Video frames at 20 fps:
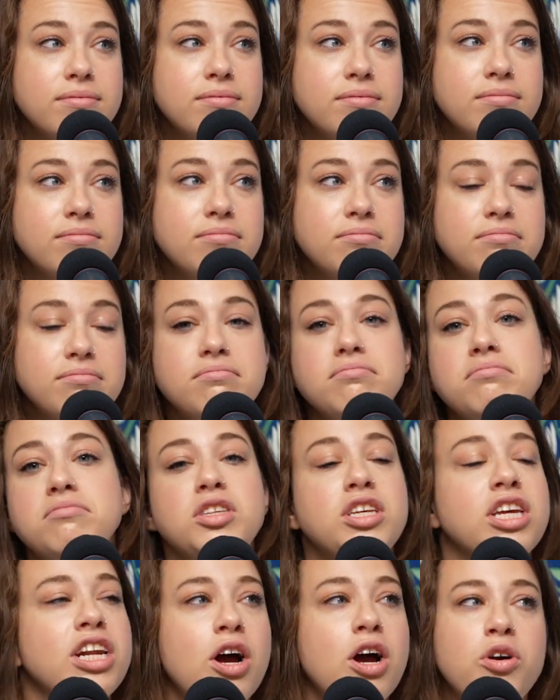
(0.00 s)
You
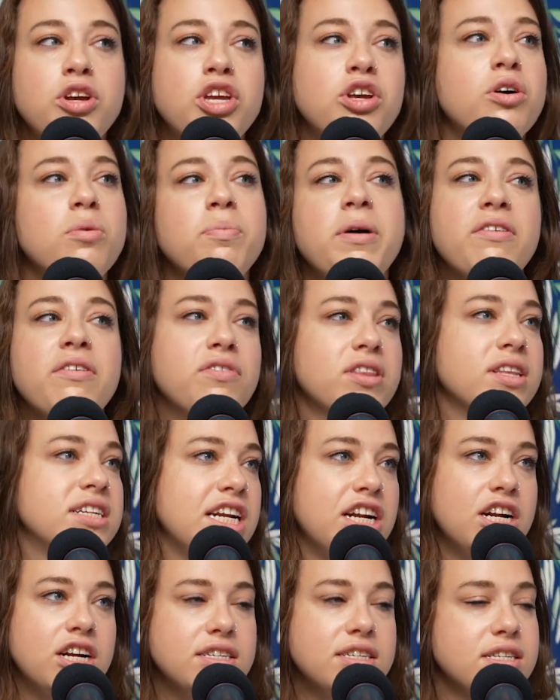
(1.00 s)
don't pay for the
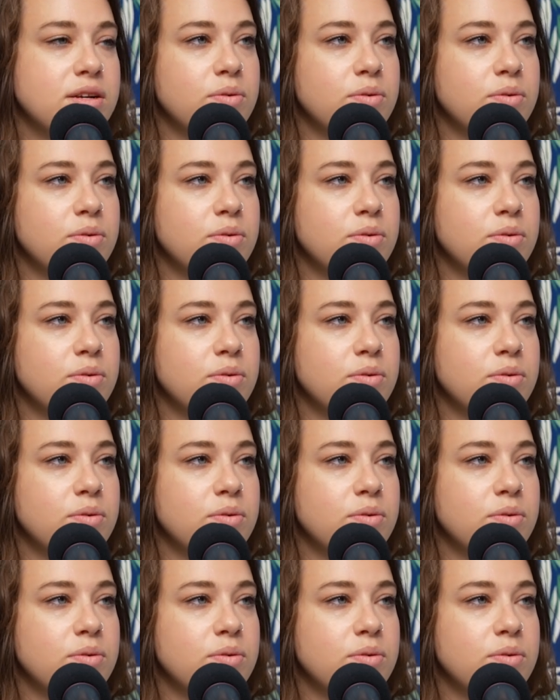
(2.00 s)
dinners.